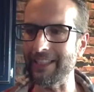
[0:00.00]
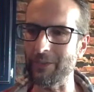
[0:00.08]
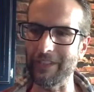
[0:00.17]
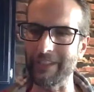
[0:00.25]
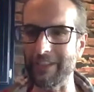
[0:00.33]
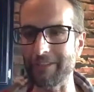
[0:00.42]
to
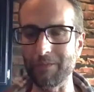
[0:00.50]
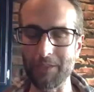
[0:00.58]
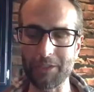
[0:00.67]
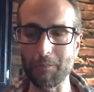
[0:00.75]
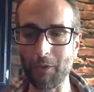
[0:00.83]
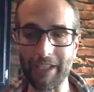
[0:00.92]
where you have
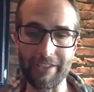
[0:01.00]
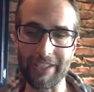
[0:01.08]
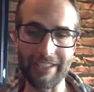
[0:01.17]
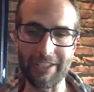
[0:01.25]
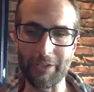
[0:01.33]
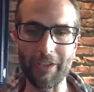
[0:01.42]
just more energy
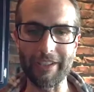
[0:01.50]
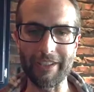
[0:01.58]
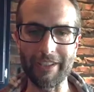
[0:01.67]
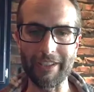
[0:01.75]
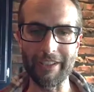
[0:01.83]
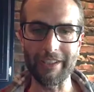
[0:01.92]
to do all the
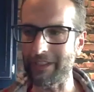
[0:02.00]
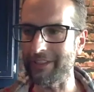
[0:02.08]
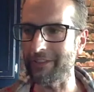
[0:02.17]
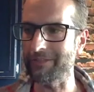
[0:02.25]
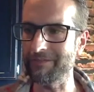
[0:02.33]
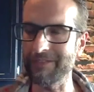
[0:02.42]
things you want to
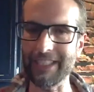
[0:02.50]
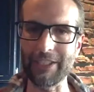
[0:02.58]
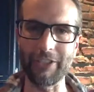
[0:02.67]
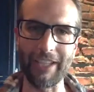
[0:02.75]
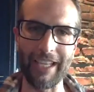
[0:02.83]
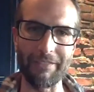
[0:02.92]
do in
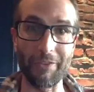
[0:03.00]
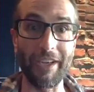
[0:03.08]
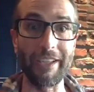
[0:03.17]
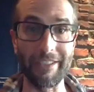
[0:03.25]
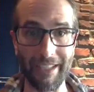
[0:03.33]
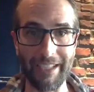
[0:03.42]
your life throughout
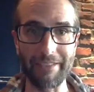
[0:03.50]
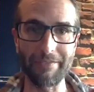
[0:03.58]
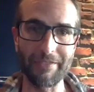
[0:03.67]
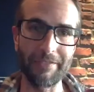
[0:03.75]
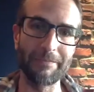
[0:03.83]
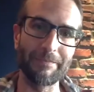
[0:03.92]
your
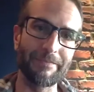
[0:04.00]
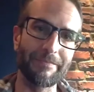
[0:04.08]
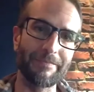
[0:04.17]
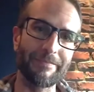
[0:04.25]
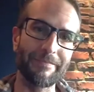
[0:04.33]
life.